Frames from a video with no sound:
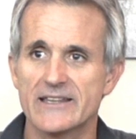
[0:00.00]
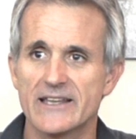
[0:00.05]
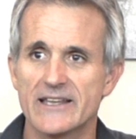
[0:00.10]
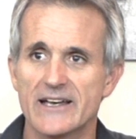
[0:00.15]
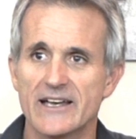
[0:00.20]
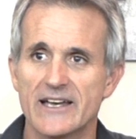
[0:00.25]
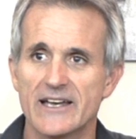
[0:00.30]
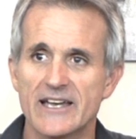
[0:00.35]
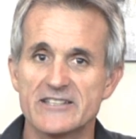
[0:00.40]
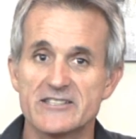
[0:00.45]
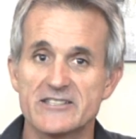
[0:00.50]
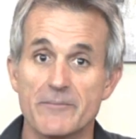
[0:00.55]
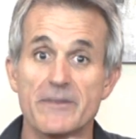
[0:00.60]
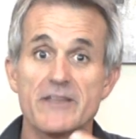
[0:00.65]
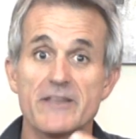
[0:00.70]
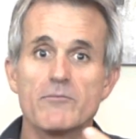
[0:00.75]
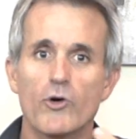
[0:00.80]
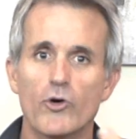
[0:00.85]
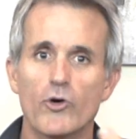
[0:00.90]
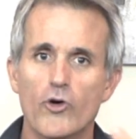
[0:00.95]
it's a bit
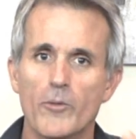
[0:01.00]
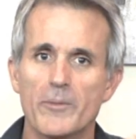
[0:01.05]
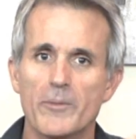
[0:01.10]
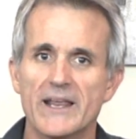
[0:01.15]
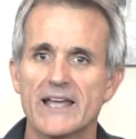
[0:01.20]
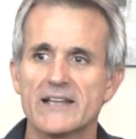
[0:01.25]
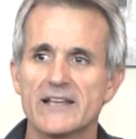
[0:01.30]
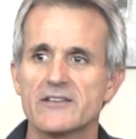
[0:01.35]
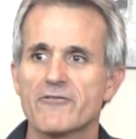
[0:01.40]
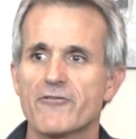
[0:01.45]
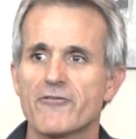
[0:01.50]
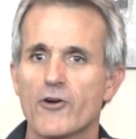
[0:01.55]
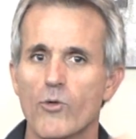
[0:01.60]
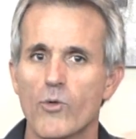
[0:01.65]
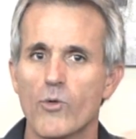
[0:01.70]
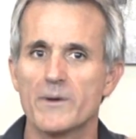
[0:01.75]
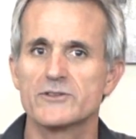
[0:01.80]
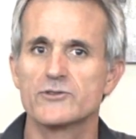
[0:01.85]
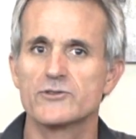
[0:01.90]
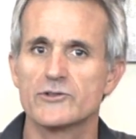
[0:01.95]
more complicated for a
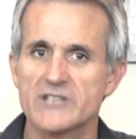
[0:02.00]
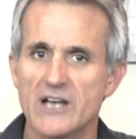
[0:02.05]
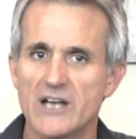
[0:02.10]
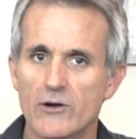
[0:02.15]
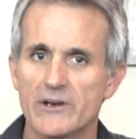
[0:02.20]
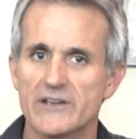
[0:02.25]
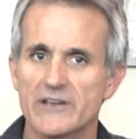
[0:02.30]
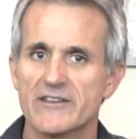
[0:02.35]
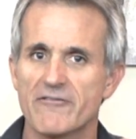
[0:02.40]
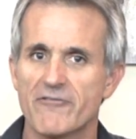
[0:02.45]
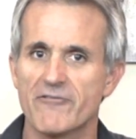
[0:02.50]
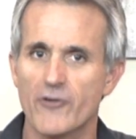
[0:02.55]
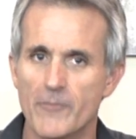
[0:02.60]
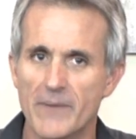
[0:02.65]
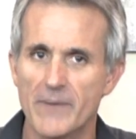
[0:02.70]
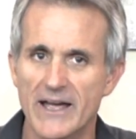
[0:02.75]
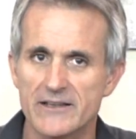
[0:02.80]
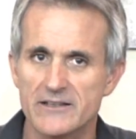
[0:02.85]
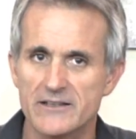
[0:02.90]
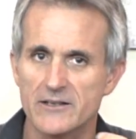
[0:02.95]
woman to ejaculate than for
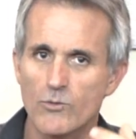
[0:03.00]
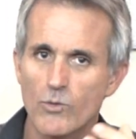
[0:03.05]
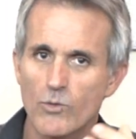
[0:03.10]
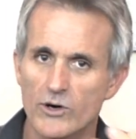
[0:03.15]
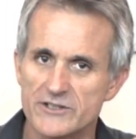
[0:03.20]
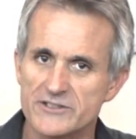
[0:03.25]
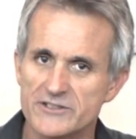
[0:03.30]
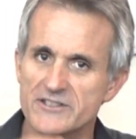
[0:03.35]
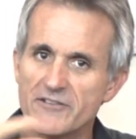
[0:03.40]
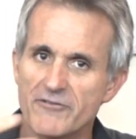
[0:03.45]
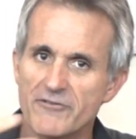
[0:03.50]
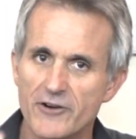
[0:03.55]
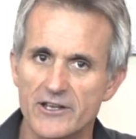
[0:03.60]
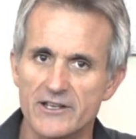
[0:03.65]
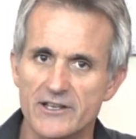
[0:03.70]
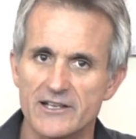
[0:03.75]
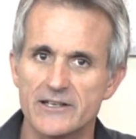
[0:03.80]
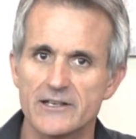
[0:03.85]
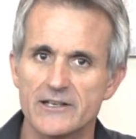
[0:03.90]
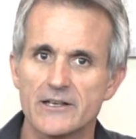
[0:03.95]
men. It works
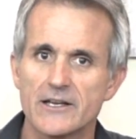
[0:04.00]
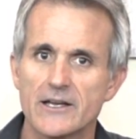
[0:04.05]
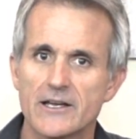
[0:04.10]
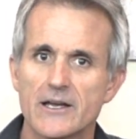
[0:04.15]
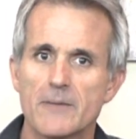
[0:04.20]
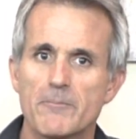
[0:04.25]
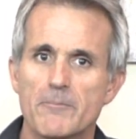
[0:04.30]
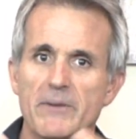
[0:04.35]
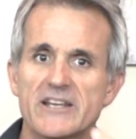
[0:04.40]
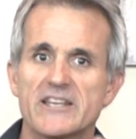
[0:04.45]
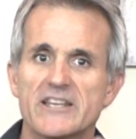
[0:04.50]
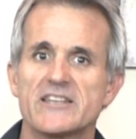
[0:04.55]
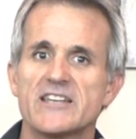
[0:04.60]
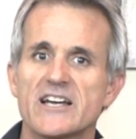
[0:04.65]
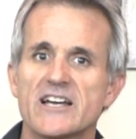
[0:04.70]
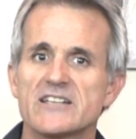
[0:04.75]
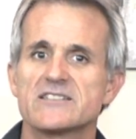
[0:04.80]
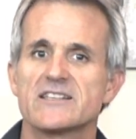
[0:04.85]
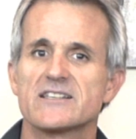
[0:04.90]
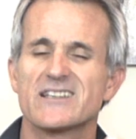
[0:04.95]
differently, but it
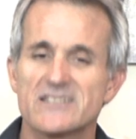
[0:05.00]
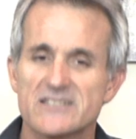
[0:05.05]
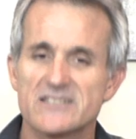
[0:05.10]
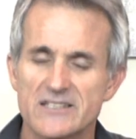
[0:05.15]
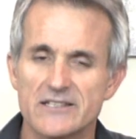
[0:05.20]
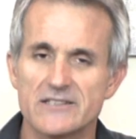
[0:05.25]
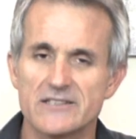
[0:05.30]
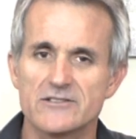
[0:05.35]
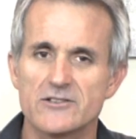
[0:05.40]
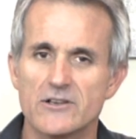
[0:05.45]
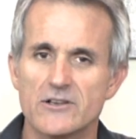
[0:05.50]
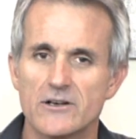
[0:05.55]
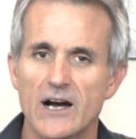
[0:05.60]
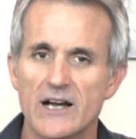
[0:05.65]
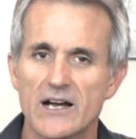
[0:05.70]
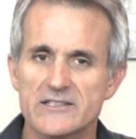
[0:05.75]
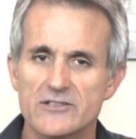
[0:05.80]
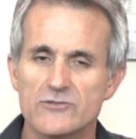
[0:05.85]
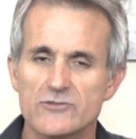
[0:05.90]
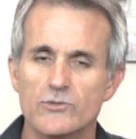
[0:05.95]
does exist. So I
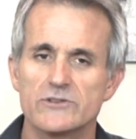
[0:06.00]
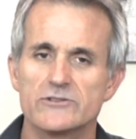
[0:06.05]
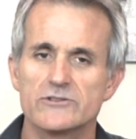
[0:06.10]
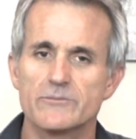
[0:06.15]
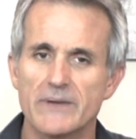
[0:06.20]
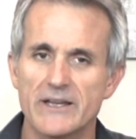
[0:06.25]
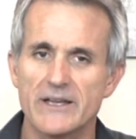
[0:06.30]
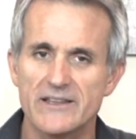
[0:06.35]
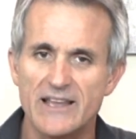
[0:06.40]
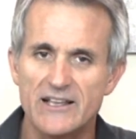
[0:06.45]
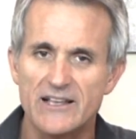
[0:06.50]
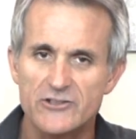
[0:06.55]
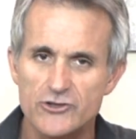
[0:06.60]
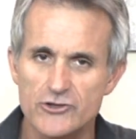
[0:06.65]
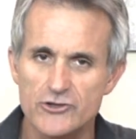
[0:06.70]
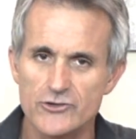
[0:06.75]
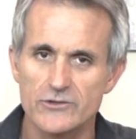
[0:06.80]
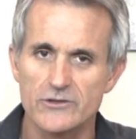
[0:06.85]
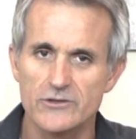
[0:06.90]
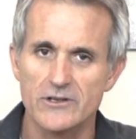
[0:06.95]
just want to make
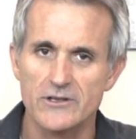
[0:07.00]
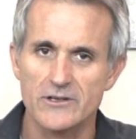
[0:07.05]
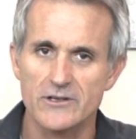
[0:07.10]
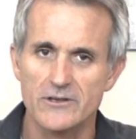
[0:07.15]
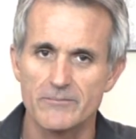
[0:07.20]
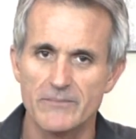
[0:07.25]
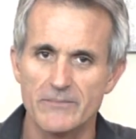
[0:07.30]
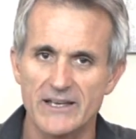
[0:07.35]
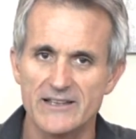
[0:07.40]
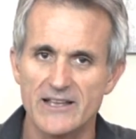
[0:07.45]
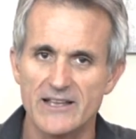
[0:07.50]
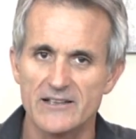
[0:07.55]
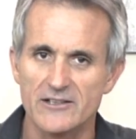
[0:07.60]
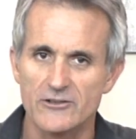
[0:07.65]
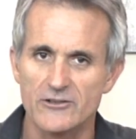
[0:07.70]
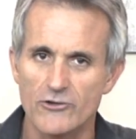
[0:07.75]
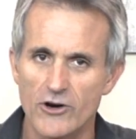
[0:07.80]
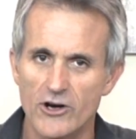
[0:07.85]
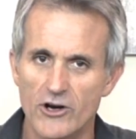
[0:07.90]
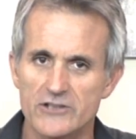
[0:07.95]
that
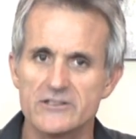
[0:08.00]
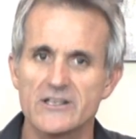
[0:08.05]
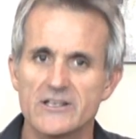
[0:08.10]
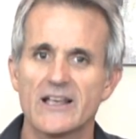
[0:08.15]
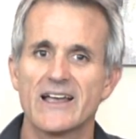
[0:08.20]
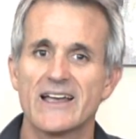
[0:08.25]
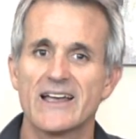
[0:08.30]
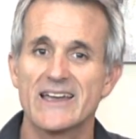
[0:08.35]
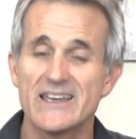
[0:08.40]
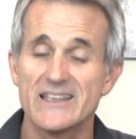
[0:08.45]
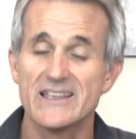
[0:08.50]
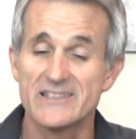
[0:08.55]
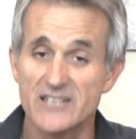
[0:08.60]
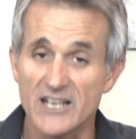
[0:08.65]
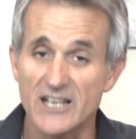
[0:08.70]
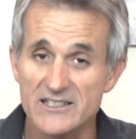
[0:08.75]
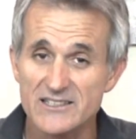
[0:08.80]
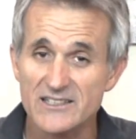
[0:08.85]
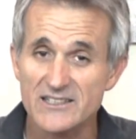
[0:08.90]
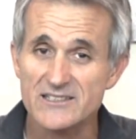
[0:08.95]
across. It
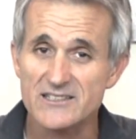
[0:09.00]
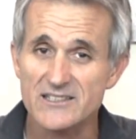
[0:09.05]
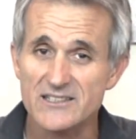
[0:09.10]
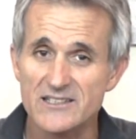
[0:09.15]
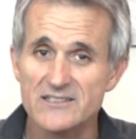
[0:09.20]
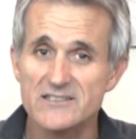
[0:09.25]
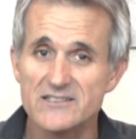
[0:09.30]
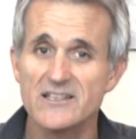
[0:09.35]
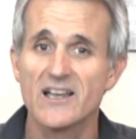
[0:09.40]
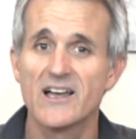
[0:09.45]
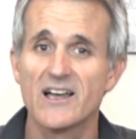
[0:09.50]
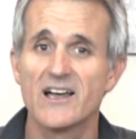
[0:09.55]
does exist.